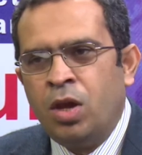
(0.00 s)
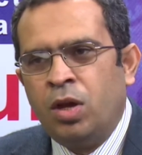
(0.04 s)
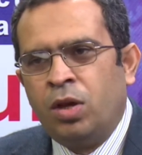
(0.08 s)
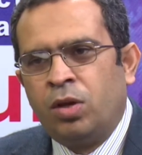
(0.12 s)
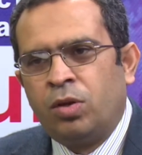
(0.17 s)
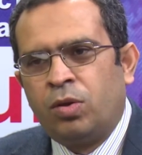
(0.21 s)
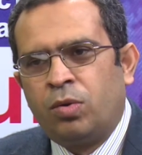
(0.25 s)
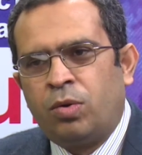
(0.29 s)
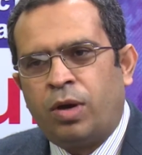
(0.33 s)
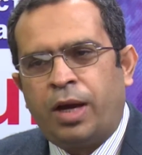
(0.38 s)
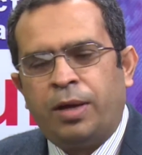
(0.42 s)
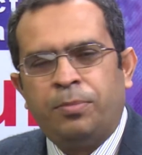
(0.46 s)

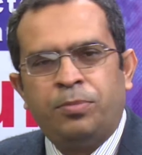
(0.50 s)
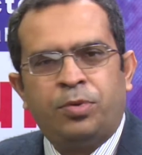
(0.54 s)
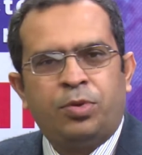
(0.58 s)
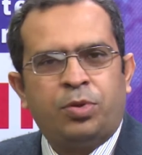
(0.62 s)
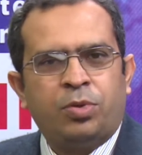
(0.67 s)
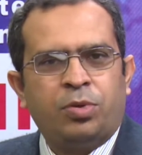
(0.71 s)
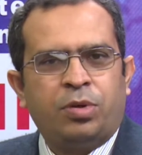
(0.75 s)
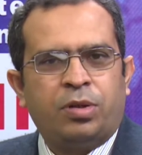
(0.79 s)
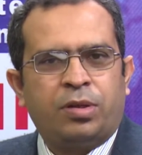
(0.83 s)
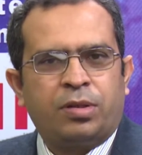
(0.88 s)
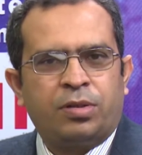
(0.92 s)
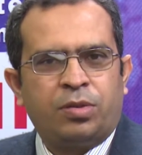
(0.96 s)
No, I'm
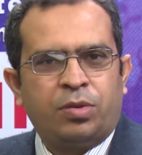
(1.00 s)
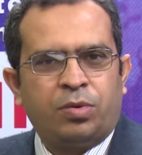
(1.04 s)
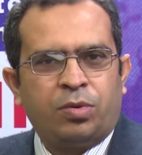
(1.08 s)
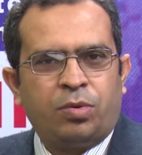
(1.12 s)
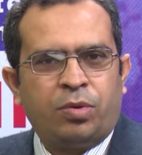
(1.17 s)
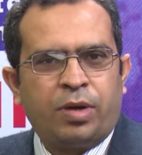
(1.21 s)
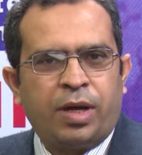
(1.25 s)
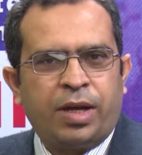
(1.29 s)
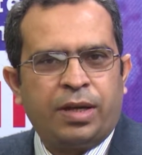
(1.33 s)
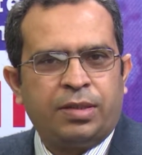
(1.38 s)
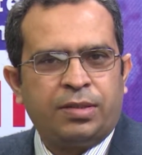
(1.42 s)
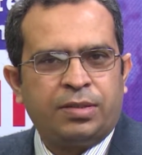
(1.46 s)
sure, you
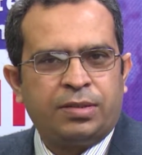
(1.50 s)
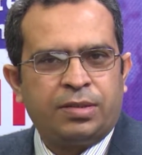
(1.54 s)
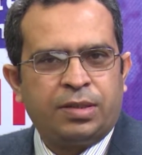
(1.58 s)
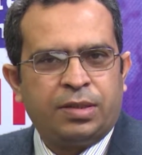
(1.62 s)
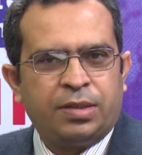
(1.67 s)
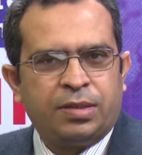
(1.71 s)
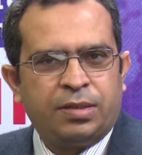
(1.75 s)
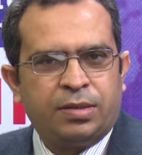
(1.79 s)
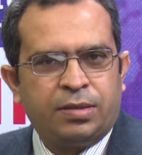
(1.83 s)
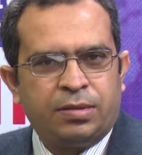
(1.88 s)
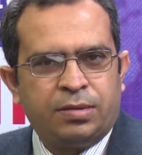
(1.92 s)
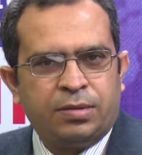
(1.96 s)
know, as
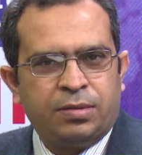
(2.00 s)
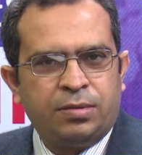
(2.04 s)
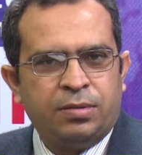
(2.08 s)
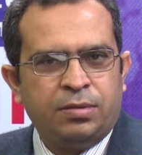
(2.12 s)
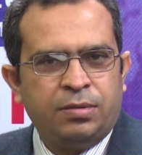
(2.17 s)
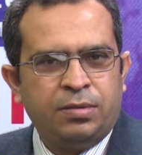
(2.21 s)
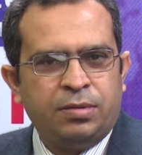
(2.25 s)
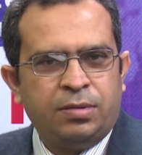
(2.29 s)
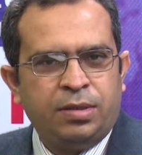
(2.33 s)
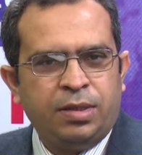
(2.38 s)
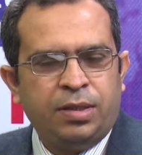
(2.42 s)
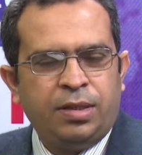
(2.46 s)

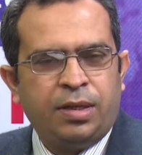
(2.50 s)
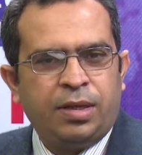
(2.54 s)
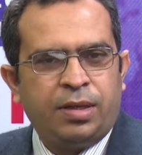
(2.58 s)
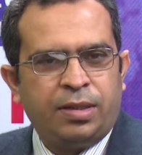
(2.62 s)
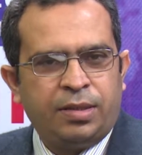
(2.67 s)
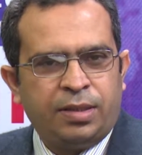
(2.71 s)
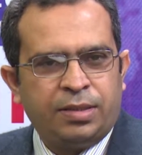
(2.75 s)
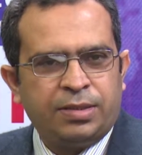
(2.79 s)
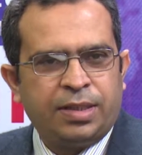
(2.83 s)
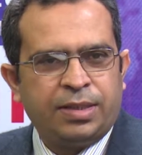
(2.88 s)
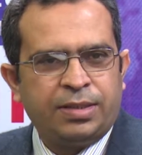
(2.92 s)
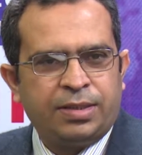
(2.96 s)

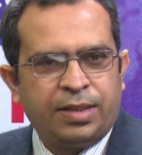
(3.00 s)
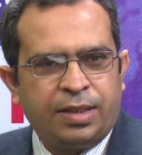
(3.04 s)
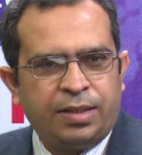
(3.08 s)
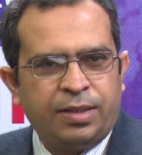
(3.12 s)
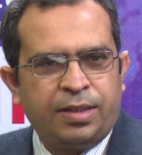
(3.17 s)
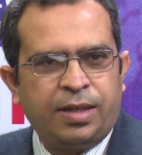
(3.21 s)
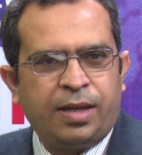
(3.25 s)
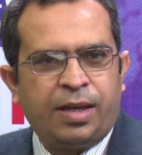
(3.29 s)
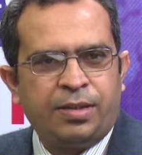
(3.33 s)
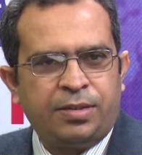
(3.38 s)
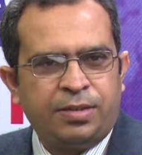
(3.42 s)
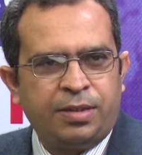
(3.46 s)
as
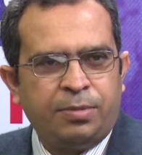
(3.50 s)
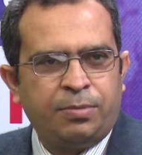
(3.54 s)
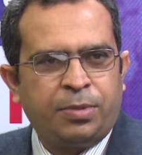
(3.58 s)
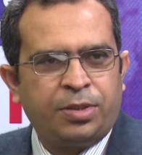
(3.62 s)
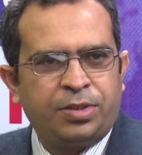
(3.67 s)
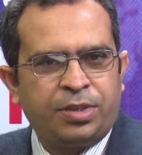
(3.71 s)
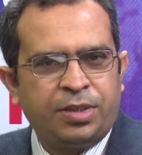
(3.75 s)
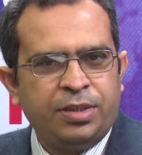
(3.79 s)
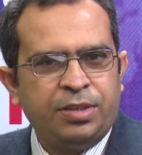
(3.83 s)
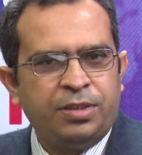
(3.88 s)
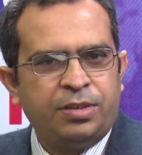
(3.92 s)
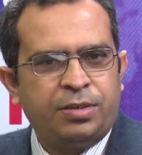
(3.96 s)
the
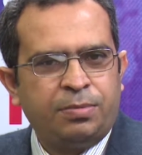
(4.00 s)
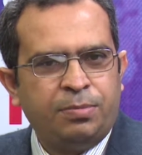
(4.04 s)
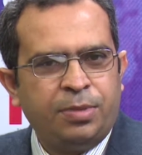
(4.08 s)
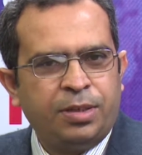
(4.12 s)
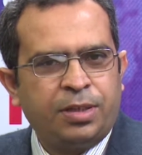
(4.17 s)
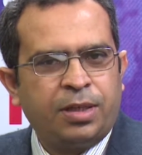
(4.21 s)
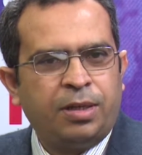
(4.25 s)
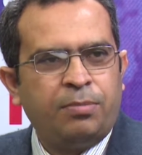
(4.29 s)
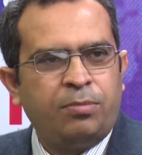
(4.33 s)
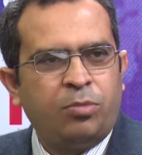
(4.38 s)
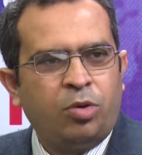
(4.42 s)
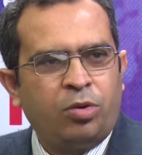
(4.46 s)
machines
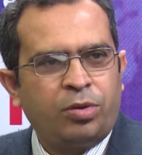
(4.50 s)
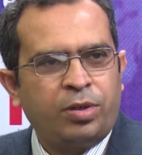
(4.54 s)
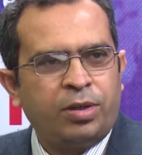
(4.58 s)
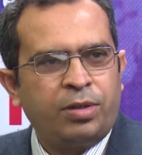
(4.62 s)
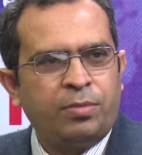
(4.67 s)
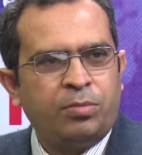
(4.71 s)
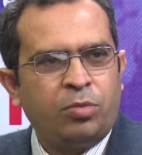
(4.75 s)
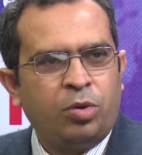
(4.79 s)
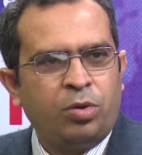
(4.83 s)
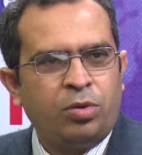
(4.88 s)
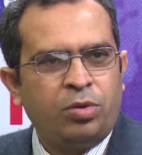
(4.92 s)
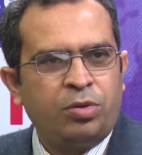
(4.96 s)
become more
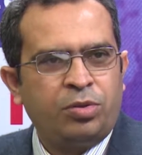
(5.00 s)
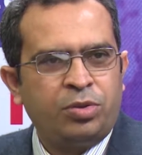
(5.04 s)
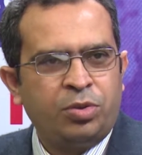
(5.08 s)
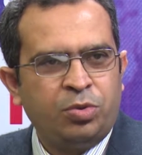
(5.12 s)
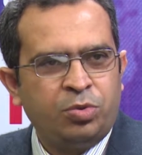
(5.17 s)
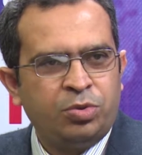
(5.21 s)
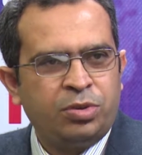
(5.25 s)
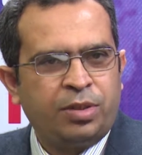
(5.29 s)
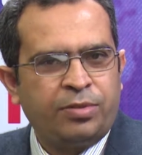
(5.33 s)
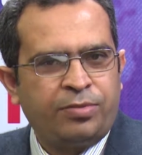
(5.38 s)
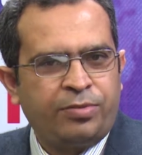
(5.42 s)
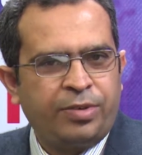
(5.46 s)
and more
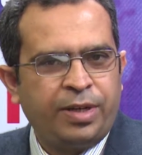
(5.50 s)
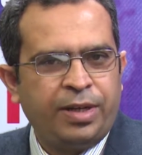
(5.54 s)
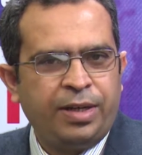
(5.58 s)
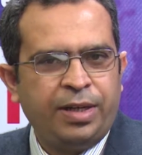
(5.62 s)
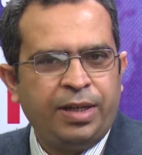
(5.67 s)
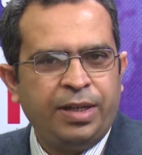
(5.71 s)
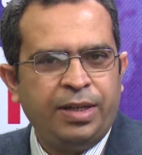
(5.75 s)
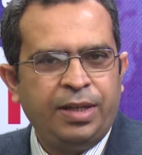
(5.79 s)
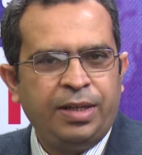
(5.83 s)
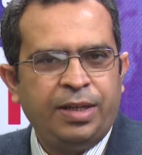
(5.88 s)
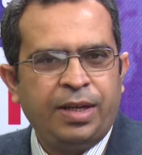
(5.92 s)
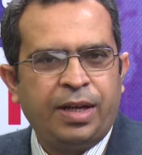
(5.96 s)
user
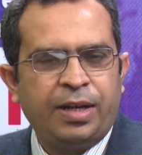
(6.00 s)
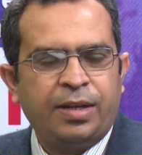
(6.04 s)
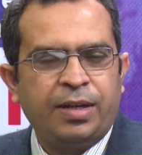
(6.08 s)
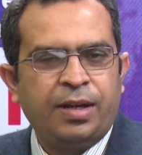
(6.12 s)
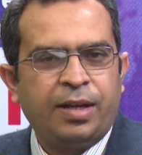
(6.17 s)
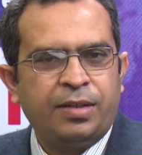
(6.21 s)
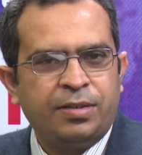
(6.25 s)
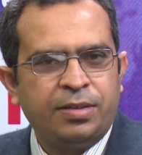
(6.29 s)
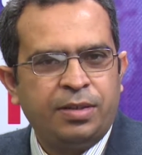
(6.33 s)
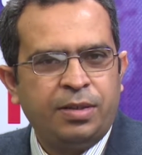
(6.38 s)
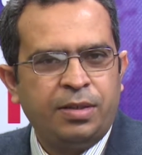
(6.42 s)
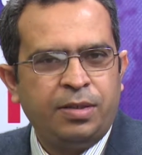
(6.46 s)
friendly, mm-hmm. and
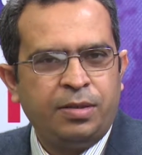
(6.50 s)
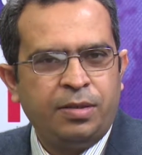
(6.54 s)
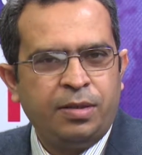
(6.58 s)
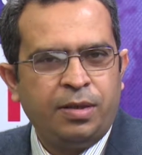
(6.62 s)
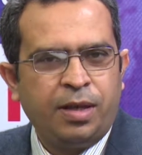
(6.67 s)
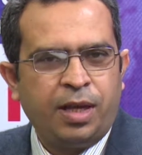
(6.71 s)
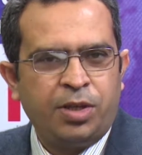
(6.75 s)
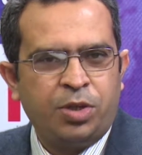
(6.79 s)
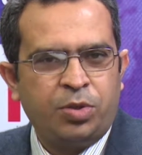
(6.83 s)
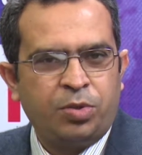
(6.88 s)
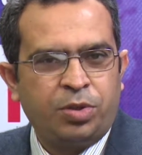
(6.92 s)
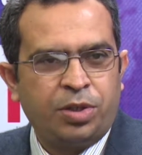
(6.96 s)
as the
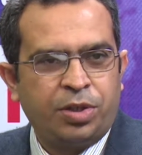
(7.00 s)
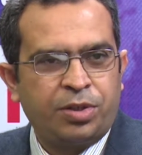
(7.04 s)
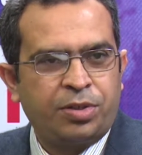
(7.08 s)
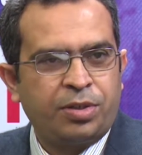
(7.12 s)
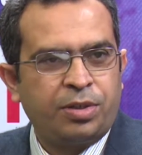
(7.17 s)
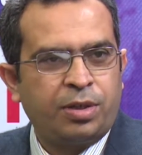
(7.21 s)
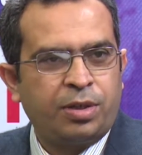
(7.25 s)
education